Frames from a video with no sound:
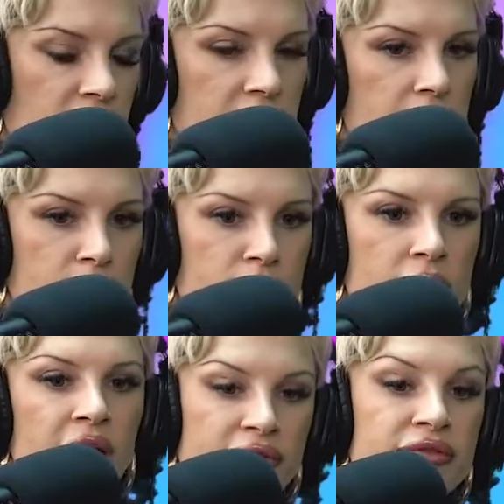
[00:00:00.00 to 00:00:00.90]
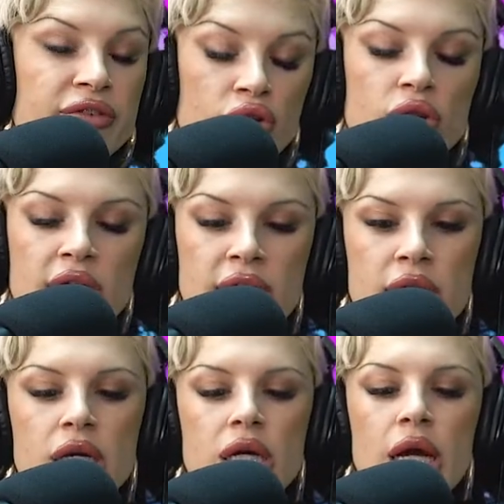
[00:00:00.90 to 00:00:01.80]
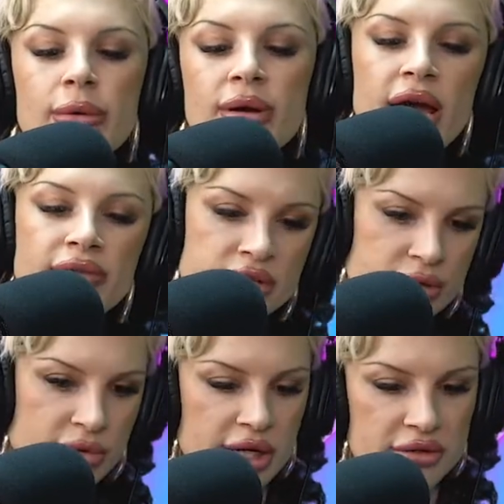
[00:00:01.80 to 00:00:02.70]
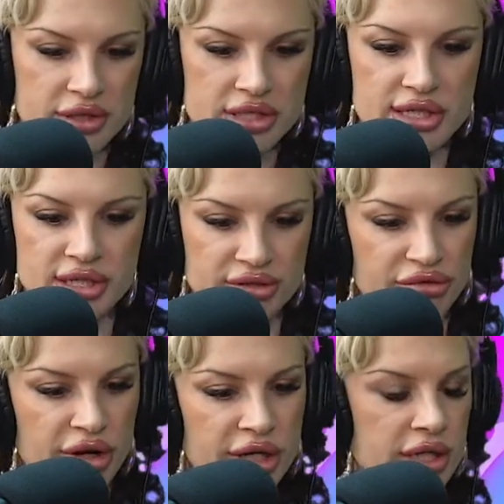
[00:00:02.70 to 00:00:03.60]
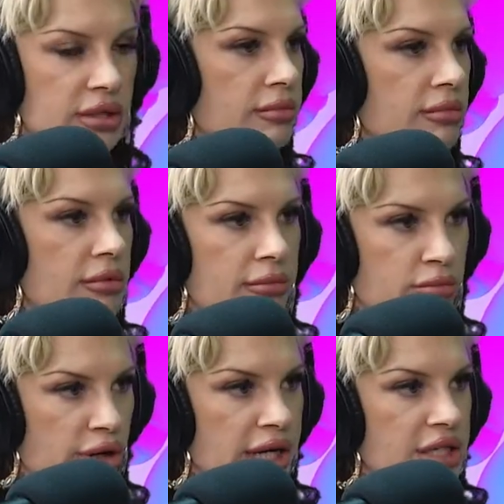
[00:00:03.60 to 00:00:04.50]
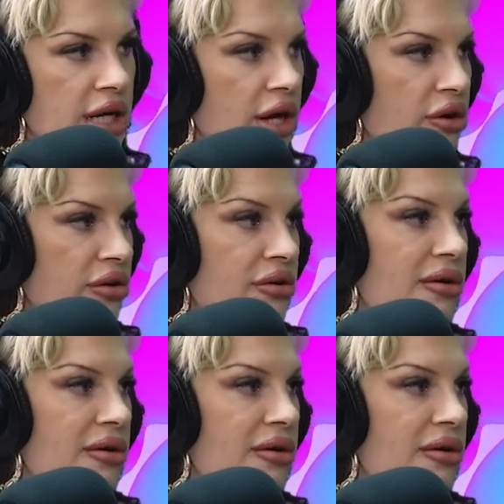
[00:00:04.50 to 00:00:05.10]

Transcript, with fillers: like I, I feel like I'm having some kind of like schizophrenic breakdown.